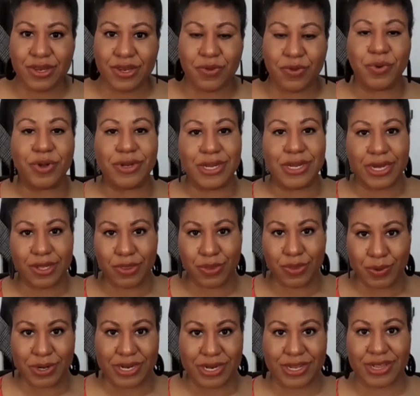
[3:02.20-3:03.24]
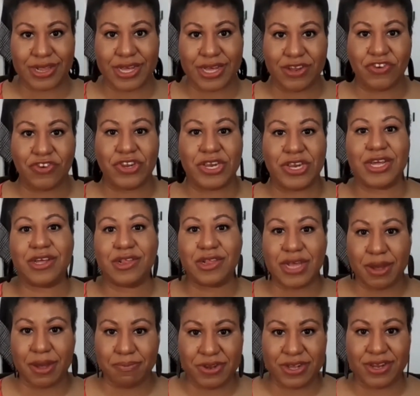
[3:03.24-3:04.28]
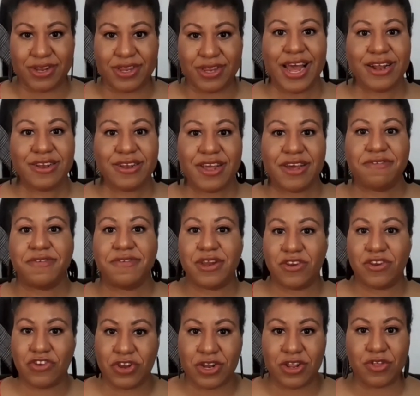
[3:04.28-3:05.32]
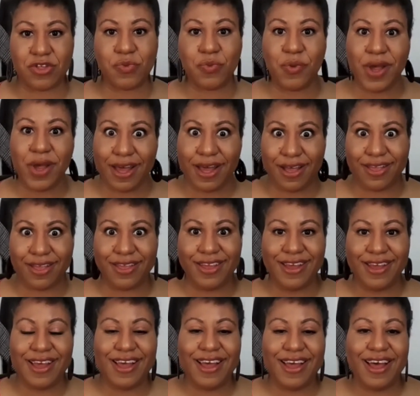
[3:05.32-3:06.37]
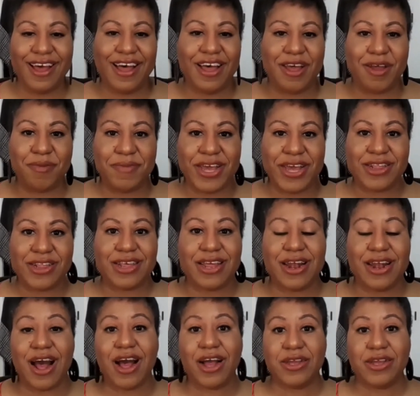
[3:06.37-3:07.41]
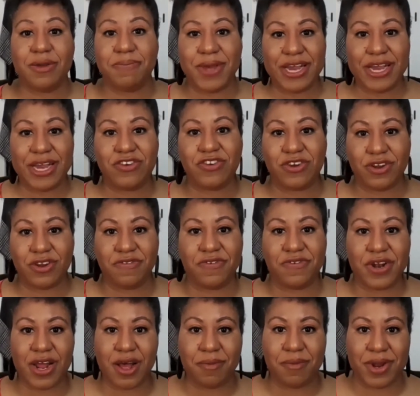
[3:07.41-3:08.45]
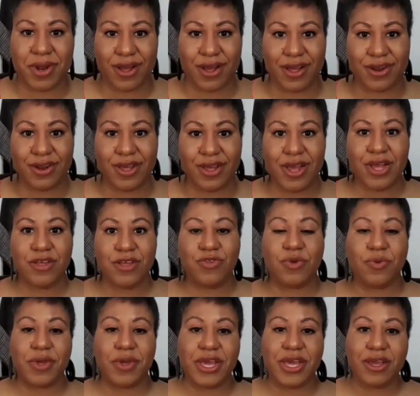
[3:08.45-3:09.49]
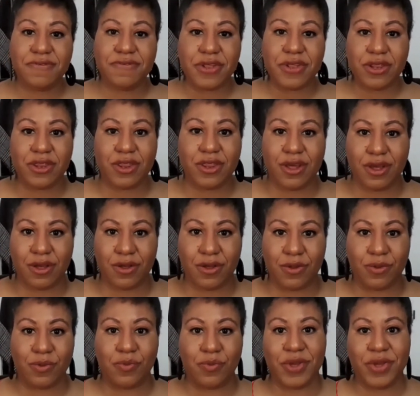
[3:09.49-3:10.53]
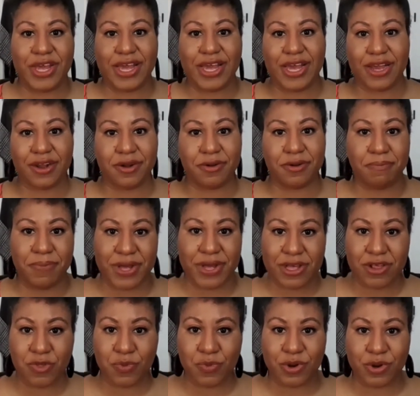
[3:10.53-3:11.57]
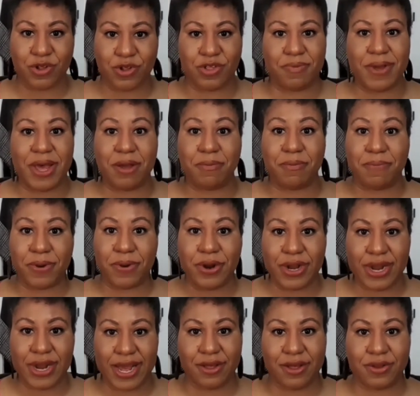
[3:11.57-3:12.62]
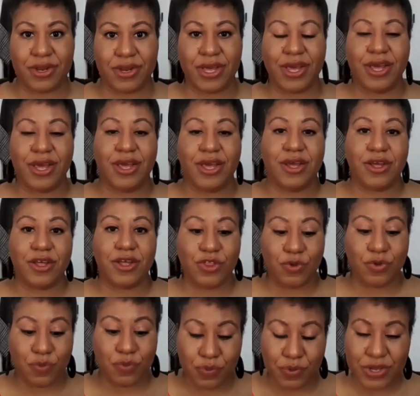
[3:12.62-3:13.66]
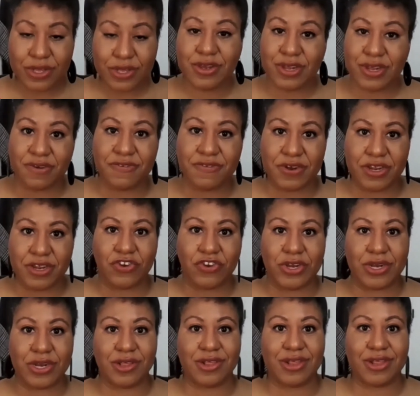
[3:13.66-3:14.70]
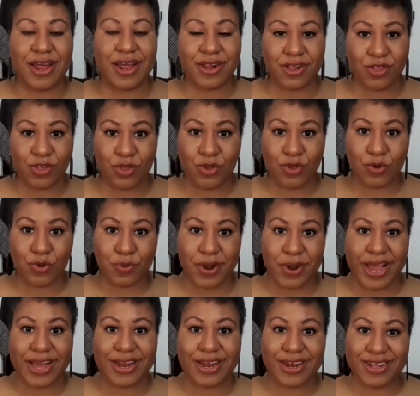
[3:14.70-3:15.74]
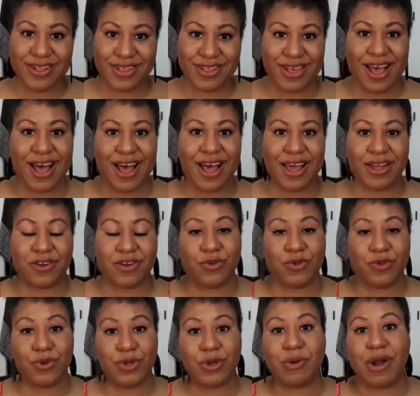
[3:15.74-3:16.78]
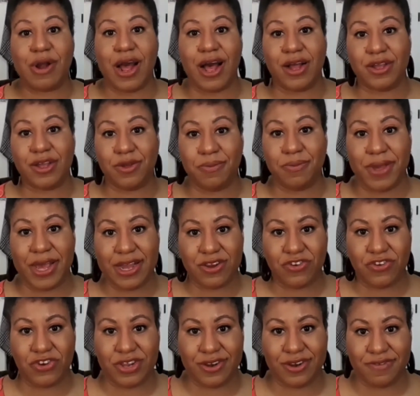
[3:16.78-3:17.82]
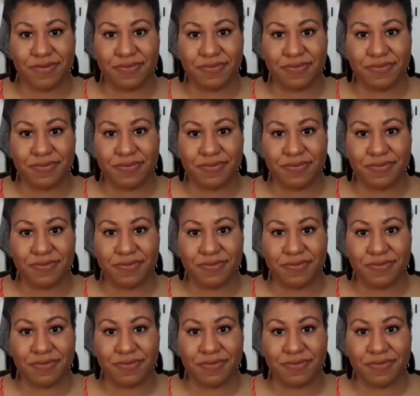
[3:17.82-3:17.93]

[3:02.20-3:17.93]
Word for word: the World Health Organization accepted that definition as well. Um, it's an occupational phenomenon. So even though we hear buzzwords about burnout, the real definition is that it's directly tied to your occupation